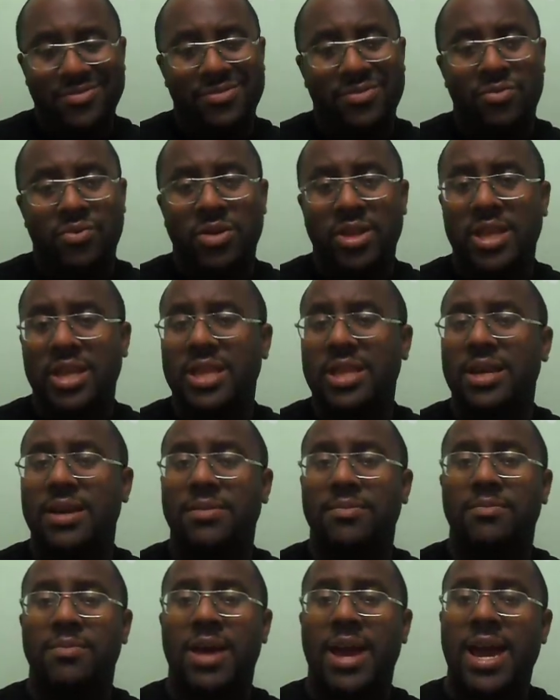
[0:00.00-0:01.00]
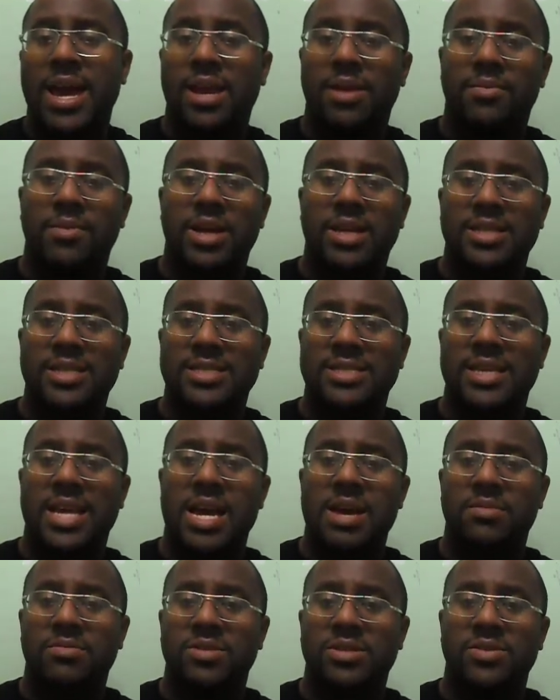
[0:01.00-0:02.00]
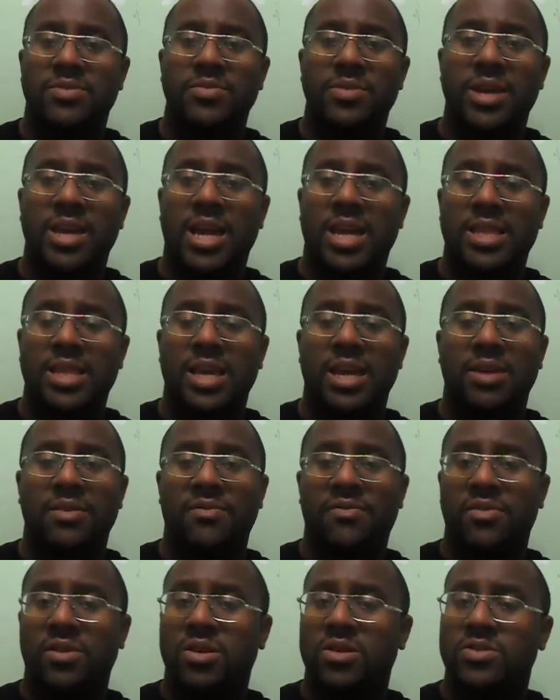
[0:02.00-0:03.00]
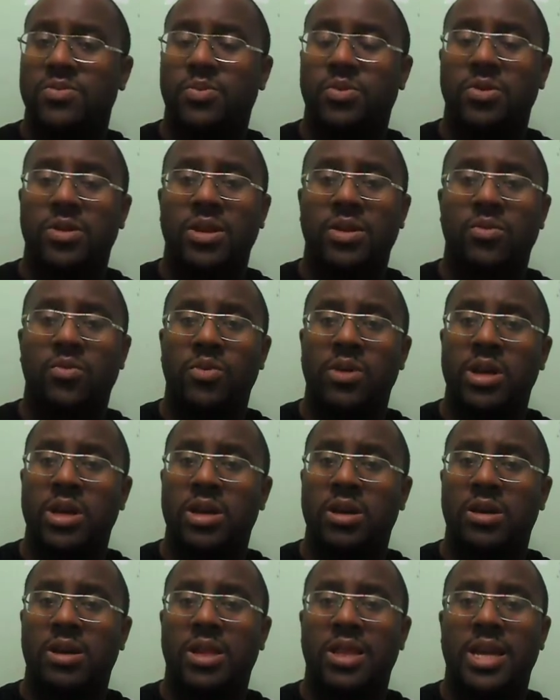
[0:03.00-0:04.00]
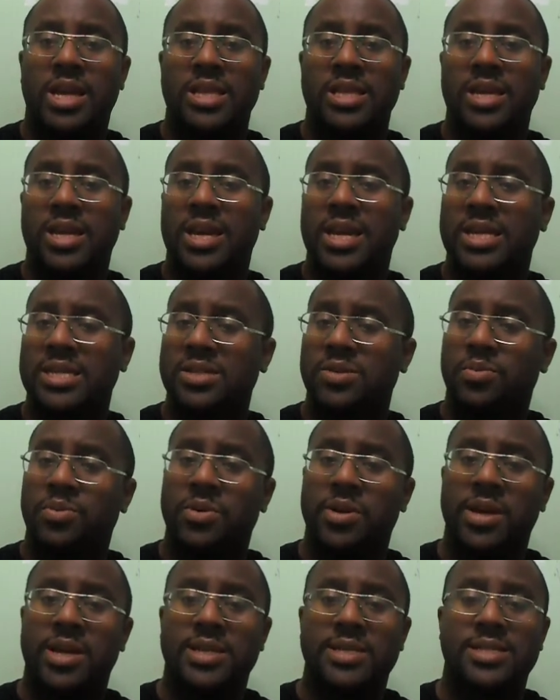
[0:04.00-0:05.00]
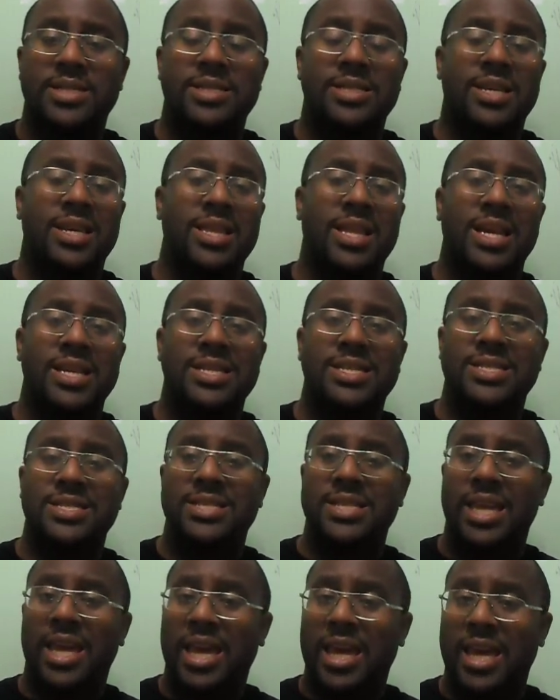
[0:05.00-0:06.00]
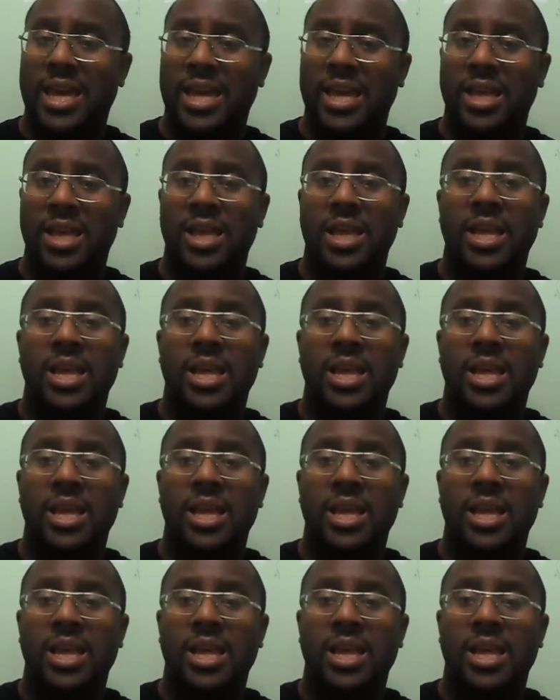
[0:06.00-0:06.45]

Really nothing bad about this album to me. I think it flows pretty well. I like the guest appearances. I like the singing.